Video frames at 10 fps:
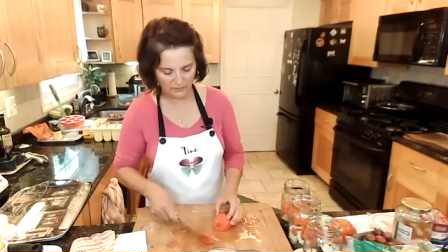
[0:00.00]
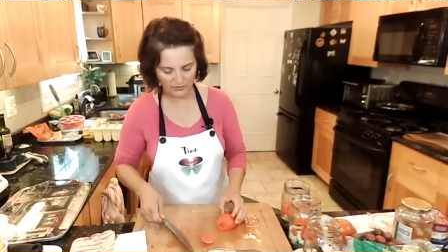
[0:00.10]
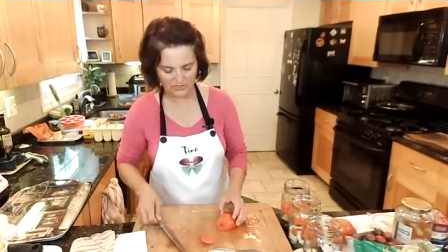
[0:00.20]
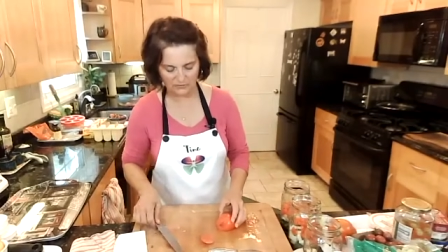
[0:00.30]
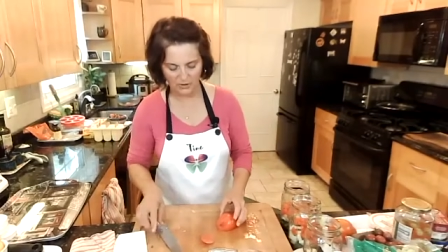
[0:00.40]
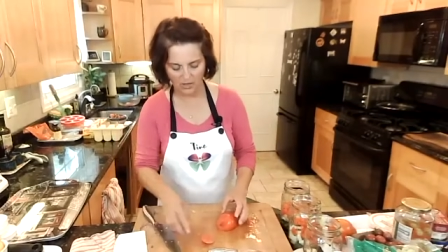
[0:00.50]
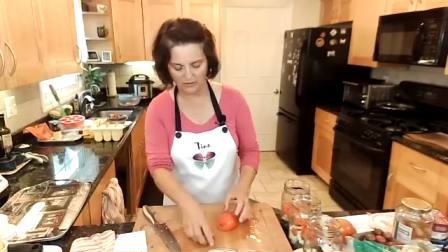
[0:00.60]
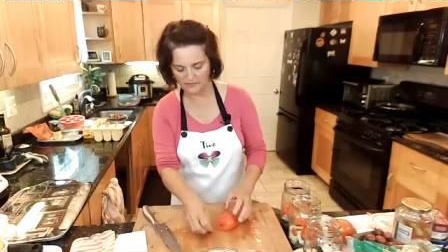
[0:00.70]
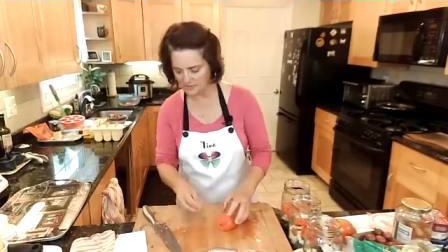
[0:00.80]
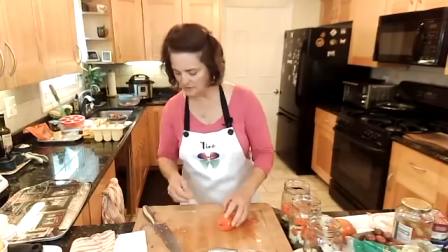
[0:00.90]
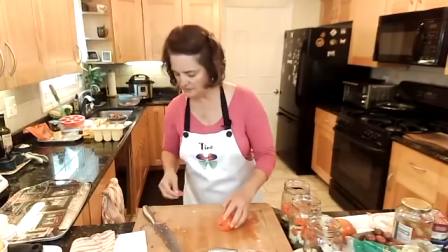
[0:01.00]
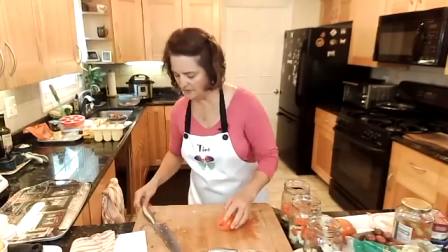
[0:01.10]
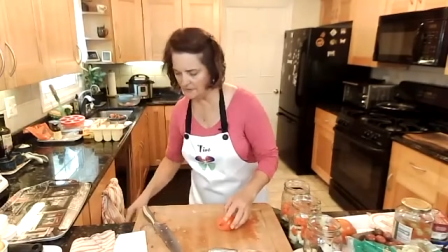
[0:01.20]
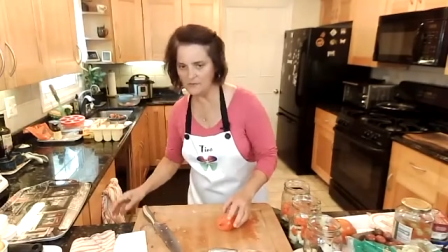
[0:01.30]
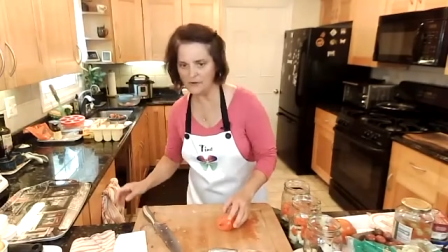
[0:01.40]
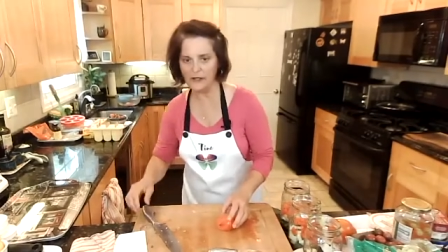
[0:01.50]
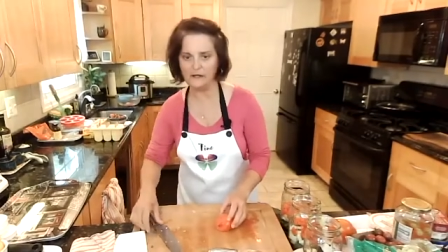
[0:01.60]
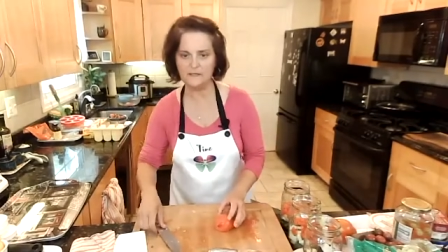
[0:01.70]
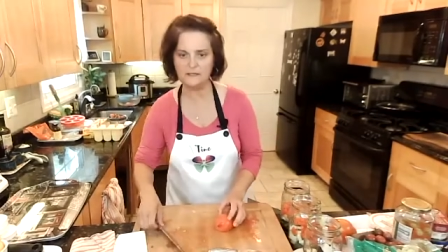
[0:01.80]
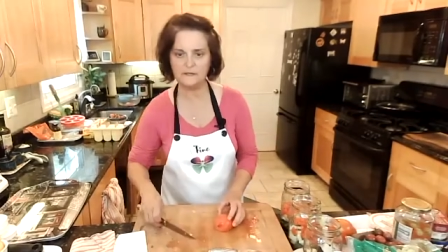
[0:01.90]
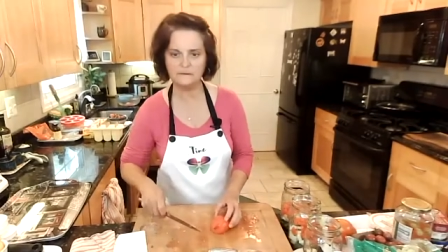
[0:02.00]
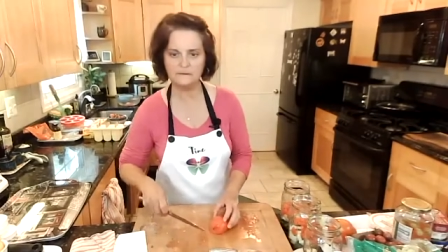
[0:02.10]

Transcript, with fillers: Put some olives in there. What else?